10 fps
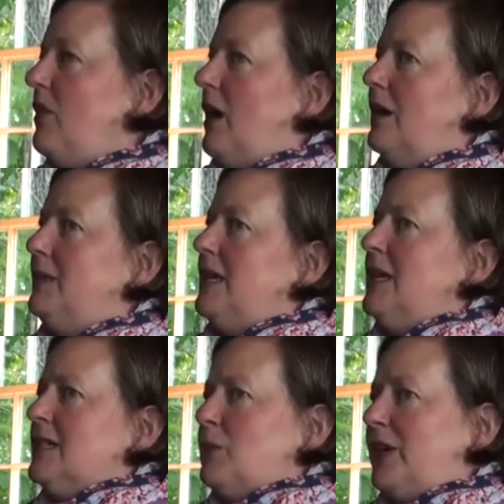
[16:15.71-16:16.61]
Um,
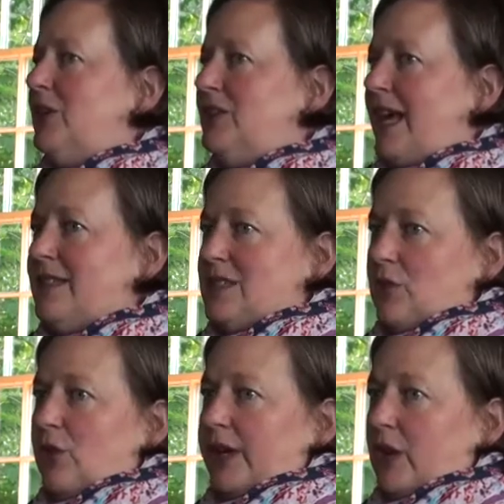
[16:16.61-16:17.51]
so we heard that
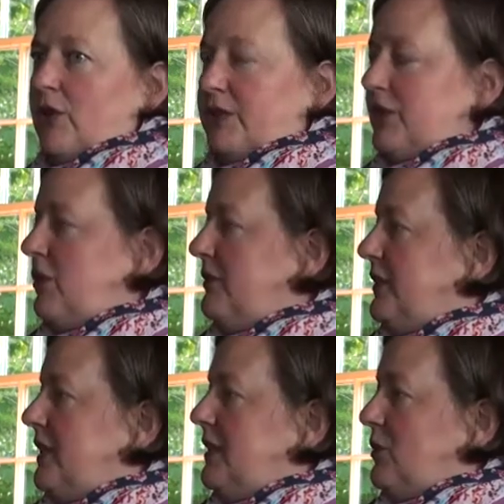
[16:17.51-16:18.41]
story over and
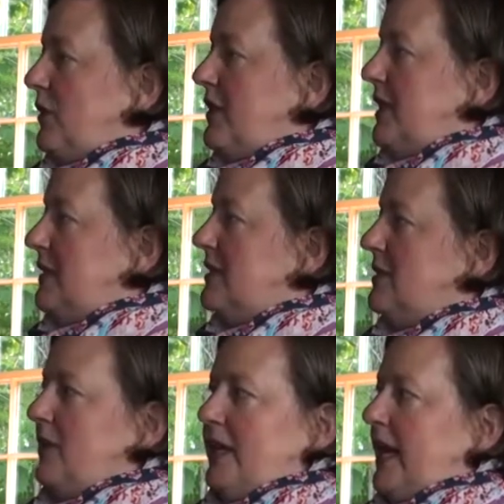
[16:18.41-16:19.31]
over in the
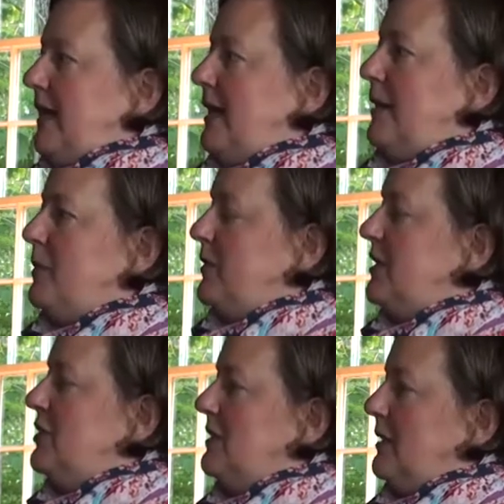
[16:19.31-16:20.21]
Northeast in any
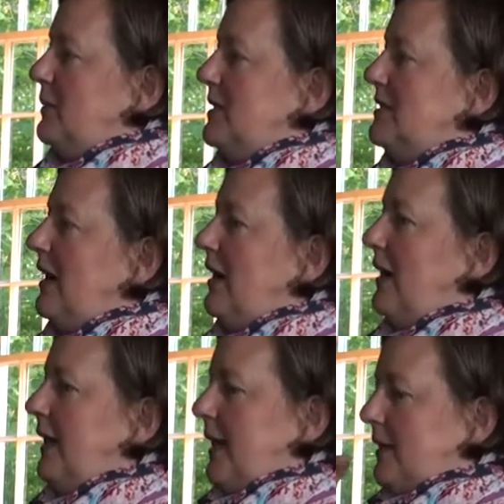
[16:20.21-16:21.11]
operation that we
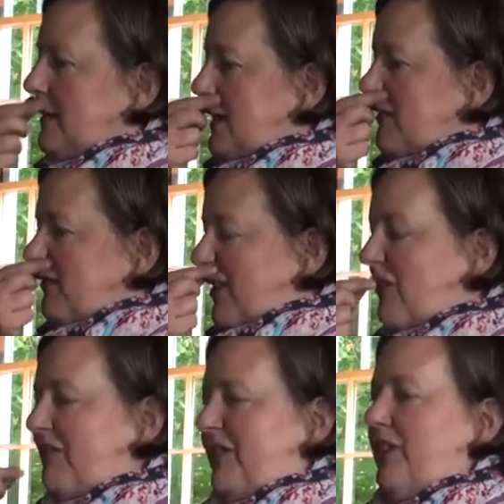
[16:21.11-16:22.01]
saw, and it
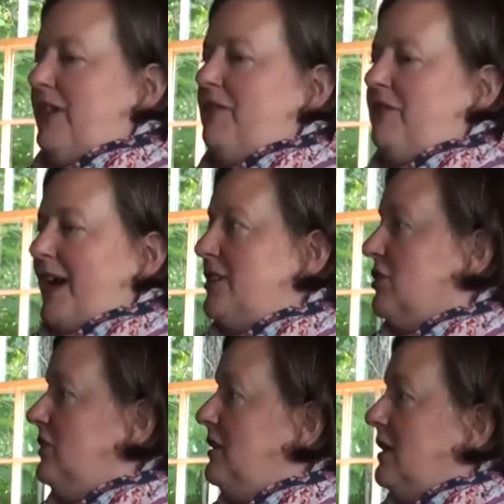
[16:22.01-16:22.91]
felt very
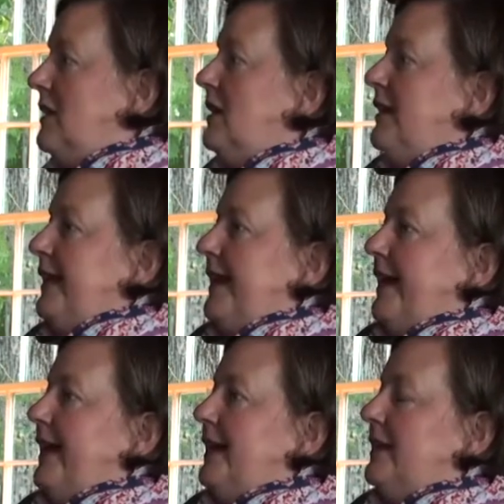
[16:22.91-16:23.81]
fragile
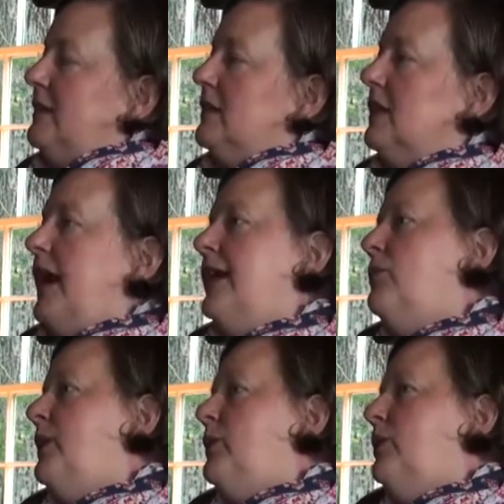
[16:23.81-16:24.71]
and
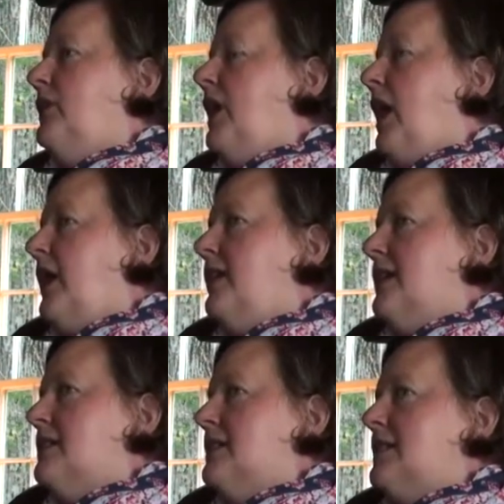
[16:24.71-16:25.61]
like we were not
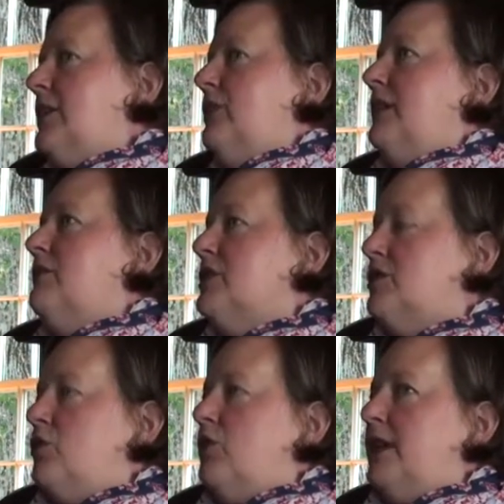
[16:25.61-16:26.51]
necessarily
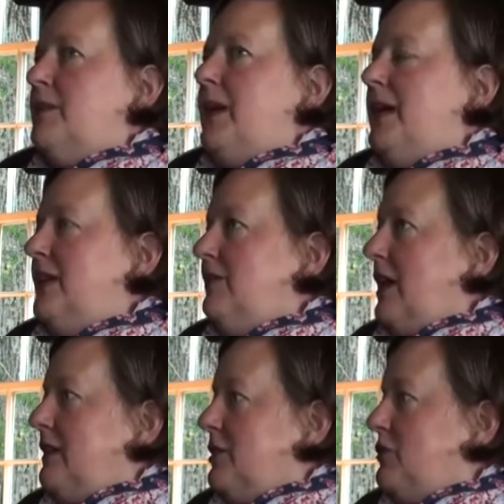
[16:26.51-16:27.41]
restoring a body of
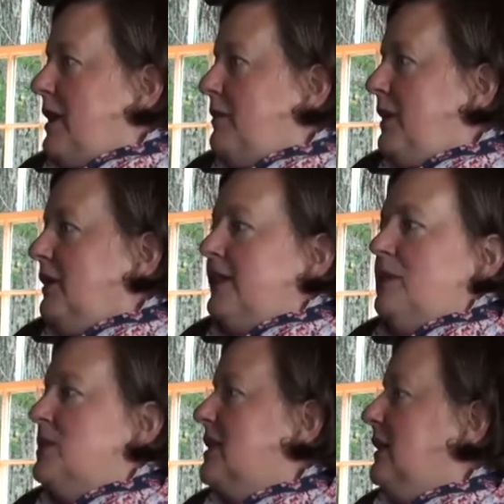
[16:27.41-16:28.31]
knowledge around milling
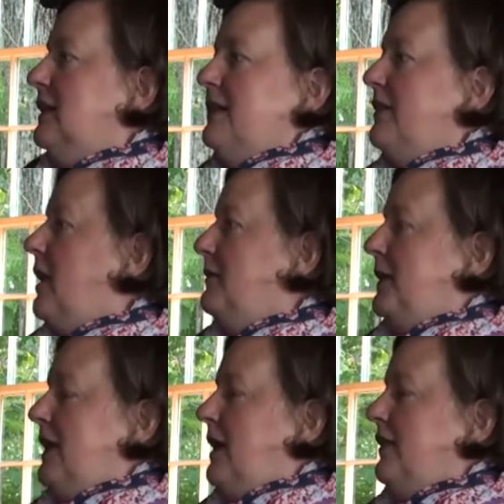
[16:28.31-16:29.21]
that was going to live
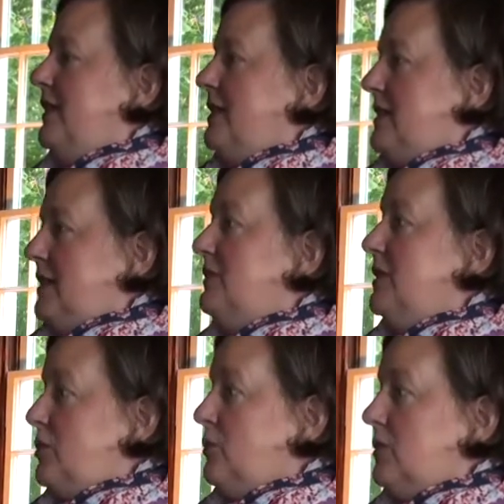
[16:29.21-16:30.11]
on beyond these
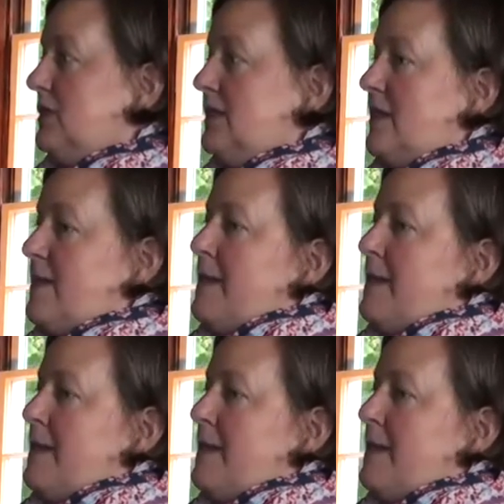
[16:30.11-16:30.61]
individuals.